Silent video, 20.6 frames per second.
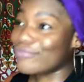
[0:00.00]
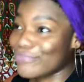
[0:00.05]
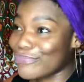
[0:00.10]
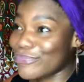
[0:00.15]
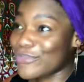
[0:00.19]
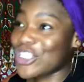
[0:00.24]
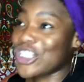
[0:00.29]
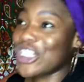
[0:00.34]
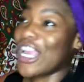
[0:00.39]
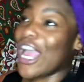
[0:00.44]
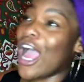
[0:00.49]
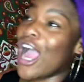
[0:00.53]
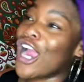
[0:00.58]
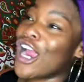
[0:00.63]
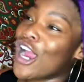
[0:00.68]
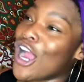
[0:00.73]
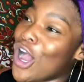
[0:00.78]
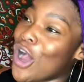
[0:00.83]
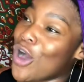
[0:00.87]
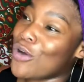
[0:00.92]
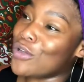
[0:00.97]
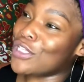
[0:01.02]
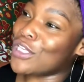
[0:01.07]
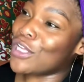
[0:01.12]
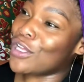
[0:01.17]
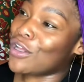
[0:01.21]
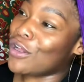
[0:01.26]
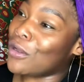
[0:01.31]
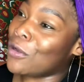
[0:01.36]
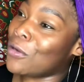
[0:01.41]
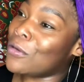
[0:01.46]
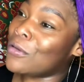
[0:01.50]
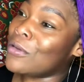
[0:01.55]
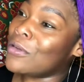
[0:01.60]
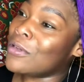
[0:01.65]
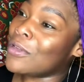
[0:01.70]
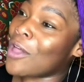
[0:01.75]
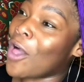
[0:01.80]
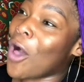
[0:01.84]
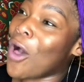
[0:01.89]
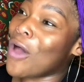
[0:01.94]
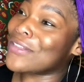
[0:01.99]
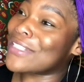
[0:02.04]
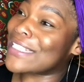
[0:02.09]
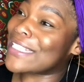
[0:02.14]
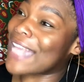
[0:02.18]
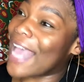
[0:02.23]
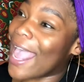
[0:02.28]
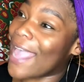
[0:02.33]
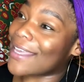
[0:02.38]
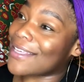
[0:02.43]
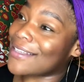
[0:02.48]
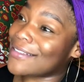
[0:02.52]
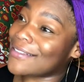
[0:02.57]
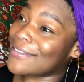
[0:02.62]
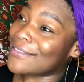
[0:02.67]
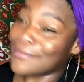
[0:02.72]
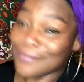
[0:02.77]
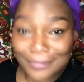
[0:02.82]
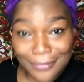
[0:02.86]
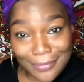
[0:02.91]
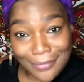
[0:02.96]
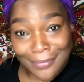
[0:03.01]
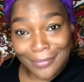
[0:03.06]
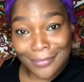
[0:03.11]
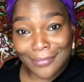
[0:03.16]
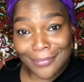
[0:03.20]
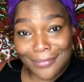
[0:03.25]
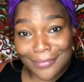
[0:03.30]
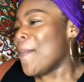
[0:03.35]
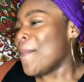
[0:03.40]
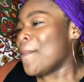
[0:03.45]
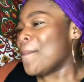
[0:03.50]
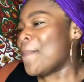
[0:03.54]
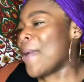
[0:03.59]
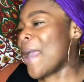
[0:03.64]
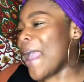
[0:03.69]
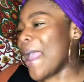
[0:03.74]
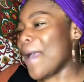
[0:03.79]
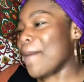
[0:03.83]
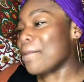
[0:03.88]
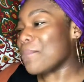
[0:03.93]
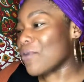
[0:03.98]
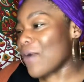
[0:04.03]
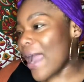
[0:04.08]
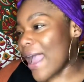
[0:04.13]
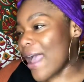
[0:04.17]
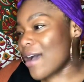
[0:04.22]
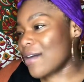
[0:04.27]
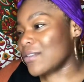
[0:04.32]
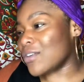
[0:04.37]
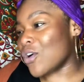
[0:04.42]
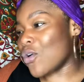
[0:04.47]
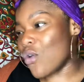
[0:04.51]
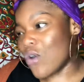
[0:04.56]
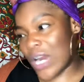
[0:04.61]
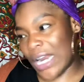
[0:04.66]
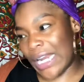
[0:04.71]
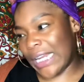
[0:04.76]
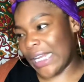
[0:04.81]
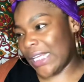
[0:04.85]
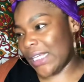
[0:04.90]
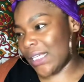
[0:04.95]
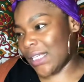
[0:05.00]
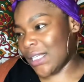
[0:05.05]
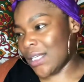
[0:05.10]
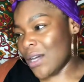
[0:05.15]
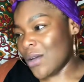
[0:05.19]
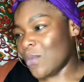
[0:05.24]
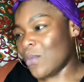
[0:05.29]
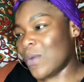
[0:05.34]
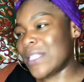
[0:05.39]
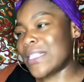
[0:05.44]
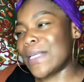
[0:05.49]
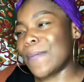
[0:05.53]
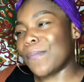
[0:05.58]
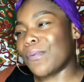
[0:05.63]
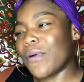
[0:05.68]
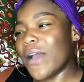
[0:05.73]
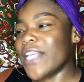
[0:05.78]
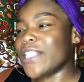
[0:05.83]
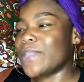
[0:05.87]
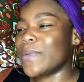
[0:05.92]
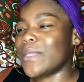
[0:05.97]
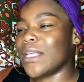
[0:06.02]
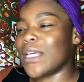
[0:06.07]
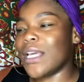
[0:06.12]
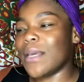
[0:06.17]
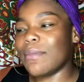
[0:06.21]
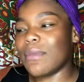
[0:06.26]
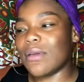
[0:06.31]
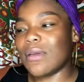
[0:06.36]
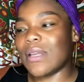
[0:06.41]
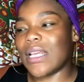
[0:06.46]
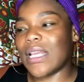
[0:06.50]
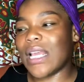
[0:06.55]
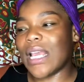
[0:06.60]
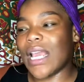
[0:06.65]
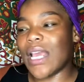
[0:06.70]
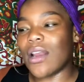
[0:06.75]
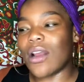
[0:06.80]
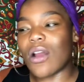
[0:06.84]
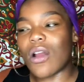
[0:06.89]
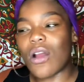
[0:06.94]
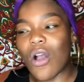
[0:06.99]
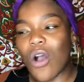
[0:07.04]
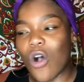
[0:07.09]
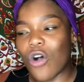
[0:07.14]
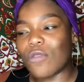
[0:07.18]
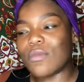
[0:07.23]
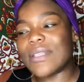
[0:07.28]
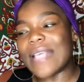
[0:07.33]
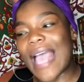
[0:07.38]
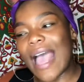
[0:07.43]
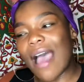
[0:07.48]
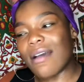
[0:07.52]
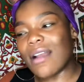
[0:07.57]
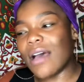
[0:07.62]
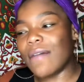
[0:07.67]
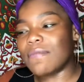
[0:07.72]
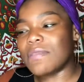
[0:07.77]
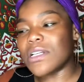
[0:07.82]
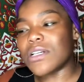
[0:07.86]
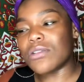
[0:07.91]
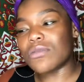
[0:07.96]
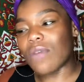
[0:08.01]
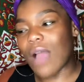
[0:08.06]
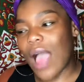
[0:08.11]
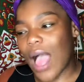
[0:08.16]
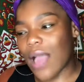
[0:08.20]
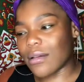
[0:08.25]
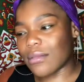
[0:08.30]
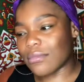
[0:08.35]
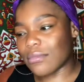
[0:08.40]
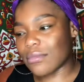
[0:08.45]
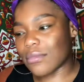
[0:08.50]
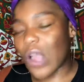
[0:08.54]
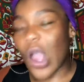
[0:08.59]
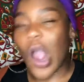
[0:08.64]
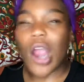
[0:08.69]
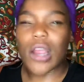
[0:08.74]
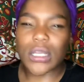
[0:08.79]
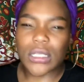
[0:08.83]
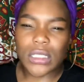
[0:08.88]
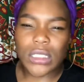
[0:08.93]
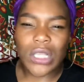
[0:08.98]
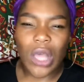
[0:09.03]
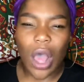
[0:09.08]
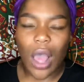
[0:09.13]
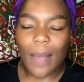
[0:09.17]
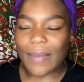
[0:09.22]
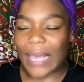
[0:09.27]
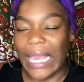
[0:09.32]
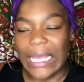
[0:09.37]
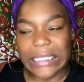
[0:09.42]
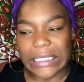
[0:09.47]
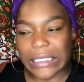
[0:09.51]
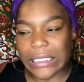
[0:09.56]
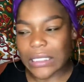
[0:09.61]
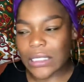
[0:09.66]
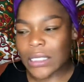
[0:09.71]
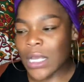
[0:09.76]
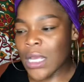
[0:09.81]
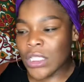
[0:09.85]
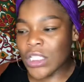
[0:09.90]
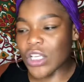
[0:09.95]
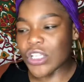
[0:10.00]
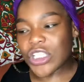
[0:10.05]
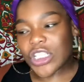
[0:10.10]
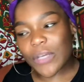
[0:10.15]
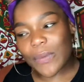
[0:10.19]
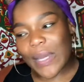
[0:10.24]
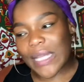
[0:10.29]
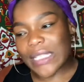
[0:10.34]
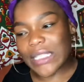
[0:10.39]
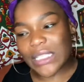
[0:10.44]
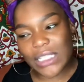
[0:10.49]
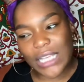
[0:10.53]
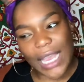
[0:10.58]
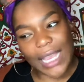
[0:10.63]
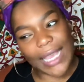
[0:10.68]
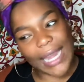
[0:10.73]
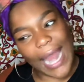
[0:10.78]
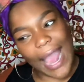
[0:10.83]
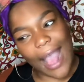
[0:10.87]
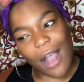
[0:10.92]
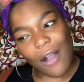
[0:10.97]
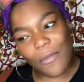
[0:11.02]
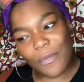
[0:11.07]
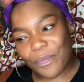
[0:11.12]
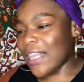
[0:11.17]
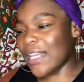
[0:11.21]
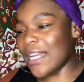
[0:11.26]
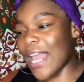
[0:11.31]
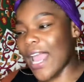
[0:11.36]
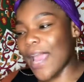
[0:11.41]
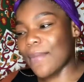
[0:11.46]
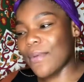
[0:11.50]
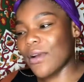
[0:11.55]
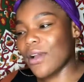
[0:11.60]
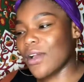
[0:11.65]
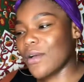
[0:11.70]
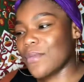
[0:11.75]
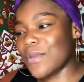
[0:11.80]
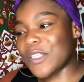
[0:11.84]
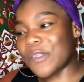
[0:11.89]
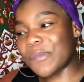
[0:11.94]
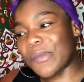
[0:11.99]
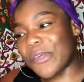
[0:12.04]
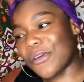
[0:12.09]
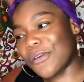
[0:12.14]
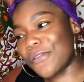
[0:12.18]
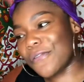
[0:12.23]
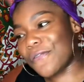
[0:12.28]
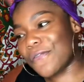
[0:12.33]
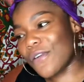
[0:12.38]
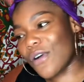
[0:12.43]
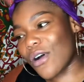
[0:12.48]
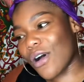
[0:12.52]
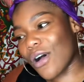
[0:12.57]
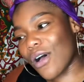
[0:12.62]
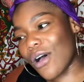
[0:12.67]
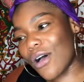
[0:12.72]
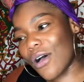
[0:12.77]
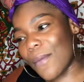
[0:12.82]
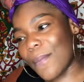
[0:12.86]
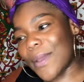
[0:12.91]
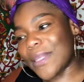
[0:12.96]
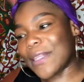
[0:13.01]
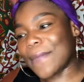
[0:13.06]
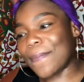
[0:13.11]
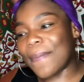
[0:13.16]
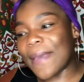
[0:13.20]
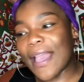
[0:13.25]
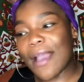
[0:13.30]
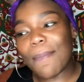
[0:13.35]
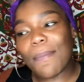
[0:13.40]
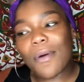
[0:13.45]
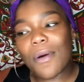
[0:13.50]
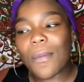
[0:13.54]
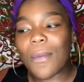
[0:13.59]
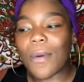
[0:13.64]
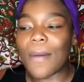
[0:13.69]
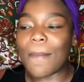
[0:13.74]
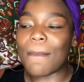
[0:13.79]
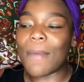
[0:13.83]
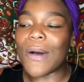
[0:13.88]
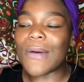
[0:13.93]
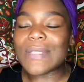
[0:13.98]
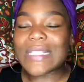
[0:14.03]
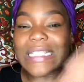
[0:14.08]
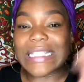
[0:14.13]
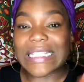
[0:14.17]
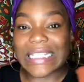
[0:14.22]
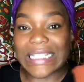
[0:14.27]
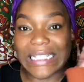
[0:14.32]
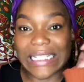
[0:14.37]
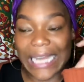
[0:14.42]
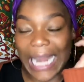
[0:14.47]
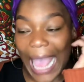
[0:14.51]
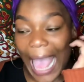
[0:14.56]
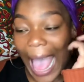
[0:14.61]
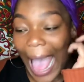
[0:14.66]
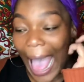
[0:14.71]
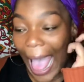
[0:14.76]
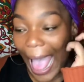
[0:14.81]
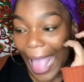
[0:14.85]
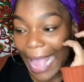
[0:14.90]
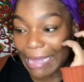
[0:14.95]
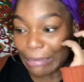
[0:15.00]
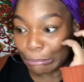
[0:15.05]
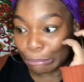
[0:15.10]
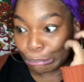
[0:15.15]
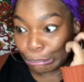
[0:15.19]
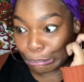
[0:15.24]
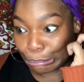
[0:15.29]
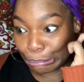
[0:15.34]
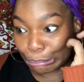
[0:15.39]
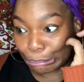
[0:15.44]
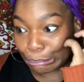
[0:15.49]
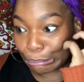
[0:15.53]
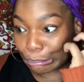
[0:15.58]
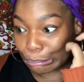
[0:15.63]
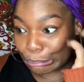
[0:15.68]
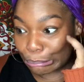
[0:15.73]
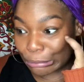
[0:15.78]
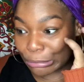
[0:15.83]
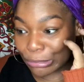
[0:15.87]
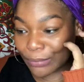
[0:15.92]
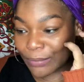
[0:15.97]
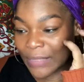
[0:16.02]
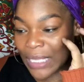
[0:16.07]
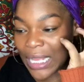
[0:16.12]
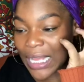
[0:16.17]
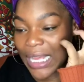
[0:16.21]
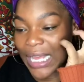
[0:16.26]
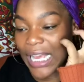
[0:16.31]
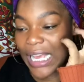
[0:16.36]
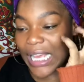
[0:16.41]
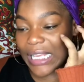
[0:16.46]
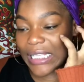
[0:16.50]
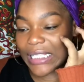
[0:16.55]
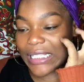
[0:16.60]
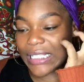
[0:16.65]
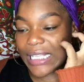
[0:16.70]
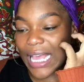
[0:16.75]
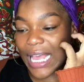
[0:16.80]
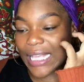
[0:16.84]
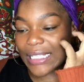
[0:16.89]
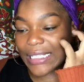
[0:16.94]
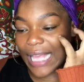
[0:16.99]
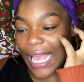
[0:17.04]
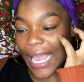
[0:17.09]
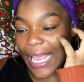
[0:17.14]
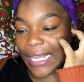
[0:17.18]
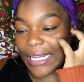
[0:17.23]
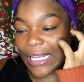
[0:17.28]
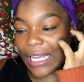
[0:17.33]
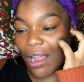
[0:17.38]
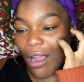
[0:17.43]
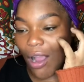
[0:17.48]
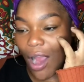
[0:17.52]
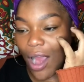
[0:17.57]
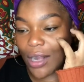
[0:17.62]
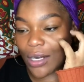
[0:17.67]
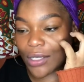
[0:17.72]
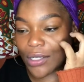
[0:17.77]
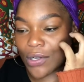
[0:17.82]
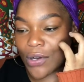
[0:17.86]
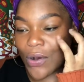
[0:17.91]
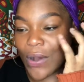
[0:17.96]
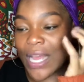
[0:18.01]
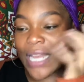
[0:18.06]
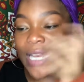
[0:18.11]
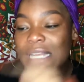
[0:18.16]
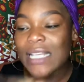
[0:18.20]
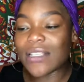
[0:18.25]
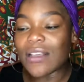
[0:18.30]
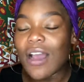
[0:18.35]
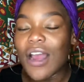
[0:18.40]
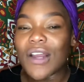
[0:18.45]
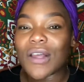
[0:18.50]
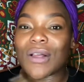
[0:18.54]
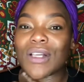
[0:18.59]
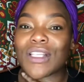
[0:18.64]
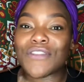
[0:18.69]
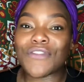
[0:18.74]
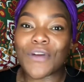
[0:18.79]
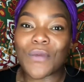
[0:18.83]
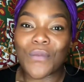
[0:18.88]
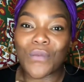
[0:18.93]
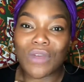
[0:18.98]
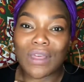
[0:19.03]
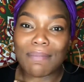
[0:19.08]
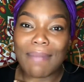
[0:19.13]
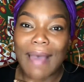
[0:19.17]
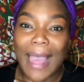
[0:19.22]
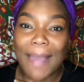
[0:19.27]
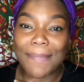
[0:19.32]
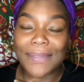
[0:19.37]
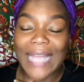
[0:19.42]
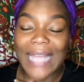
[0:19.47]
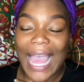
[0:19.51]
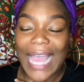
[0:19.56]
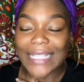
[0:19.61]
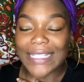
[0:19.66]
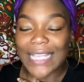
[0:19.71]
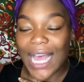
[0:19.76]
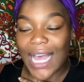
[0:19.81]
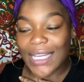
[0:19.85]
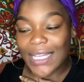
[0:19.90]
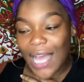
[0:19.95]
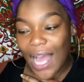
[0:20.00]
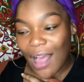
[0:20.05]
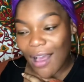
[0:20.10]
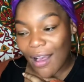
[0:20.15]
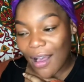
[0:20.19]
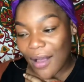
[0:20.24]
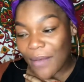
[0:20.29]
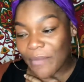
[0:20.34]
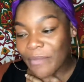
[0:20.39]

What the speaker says: she got her own little cul-de-sac. Pam Brown Courtney was impressed with the community in her hometown of Little Rock, Arkansas, I'm guessing. So she went to check it out. The neighborhood was beautiful, but the people were mostly not. It says that in the article, and this article is from WeBuyBlack.com,